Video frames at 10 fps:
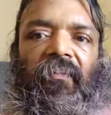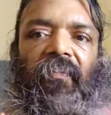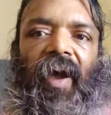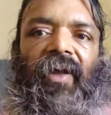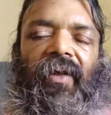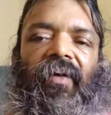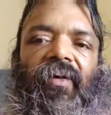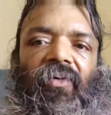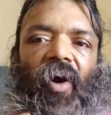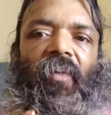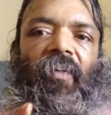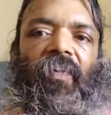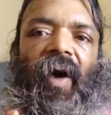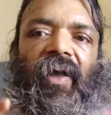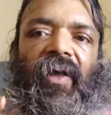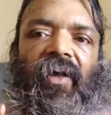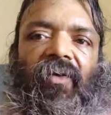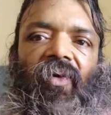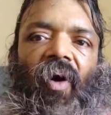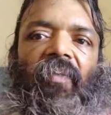min comma phi
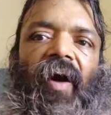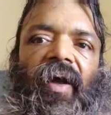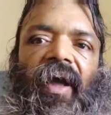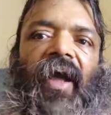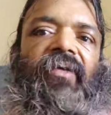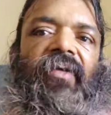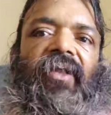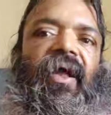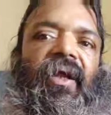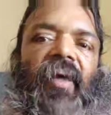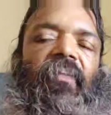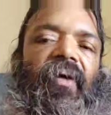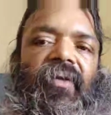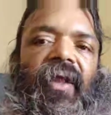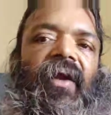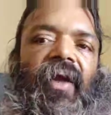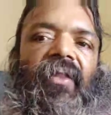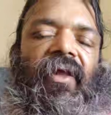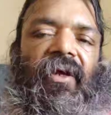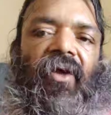comma h theta plus
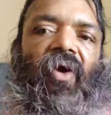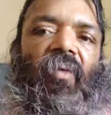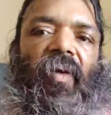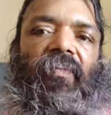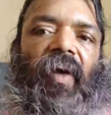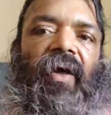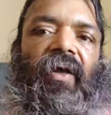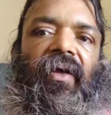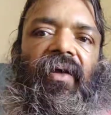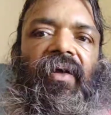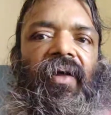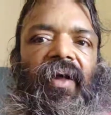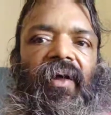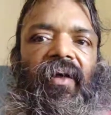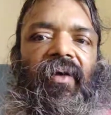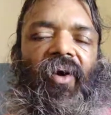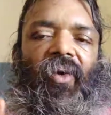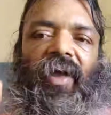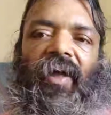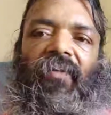delta theta comma phi,
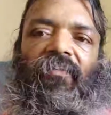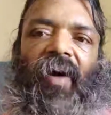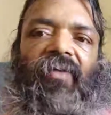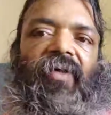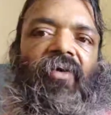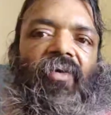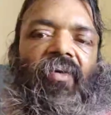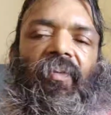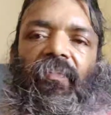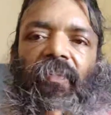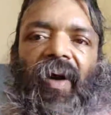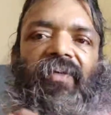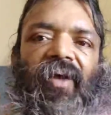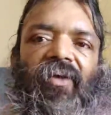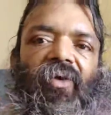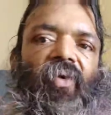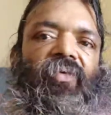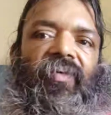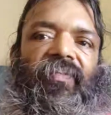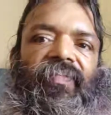okay, function
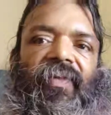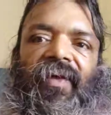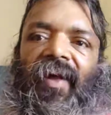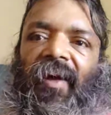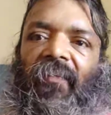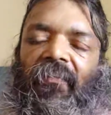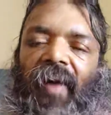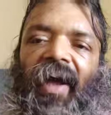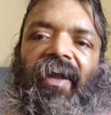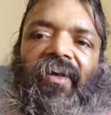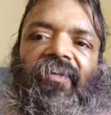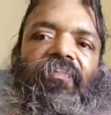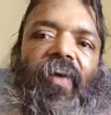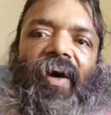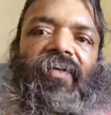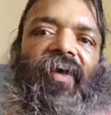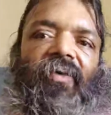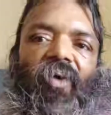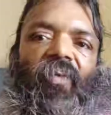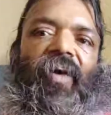close, minus
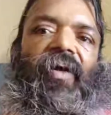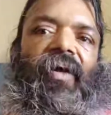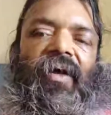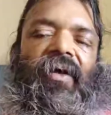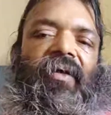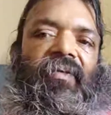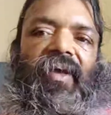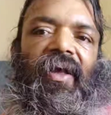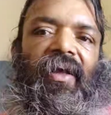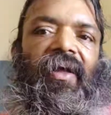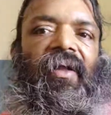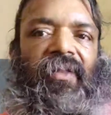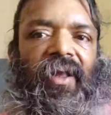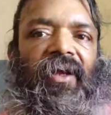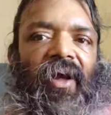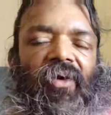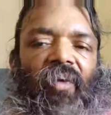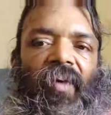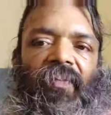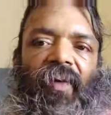function over g theta
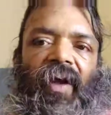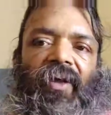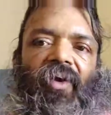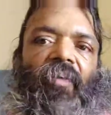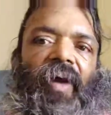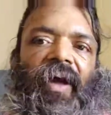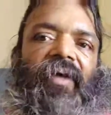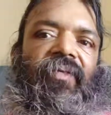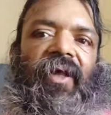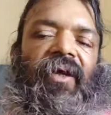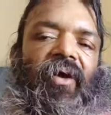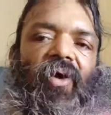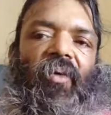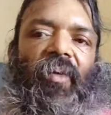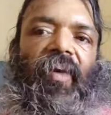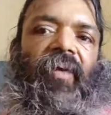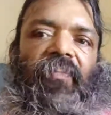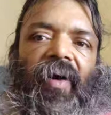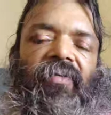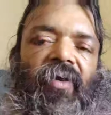comma phi comma s theta comma phi
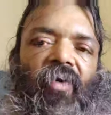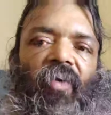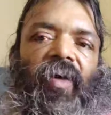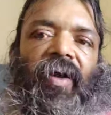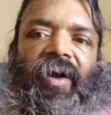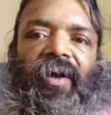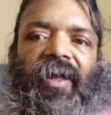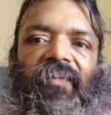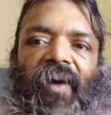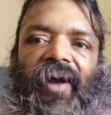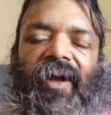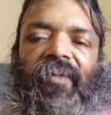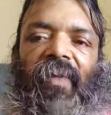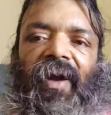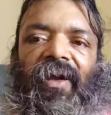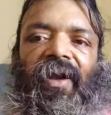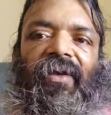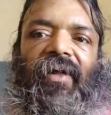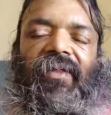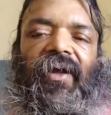function over divided by
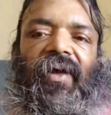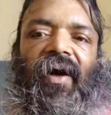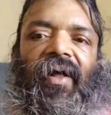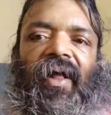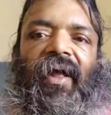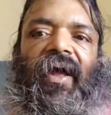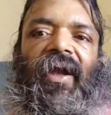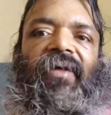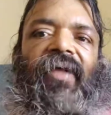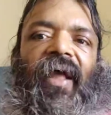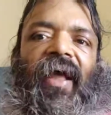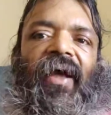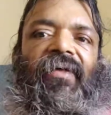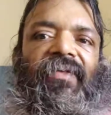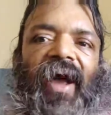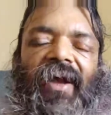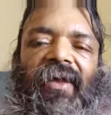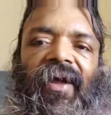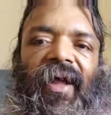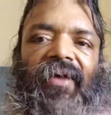delta theta. It is
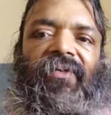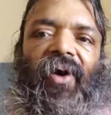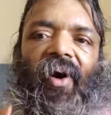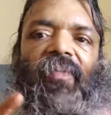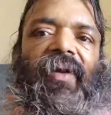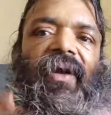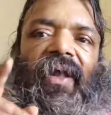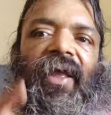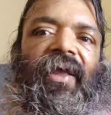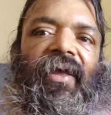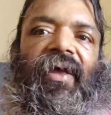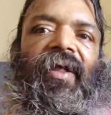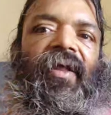exact case of d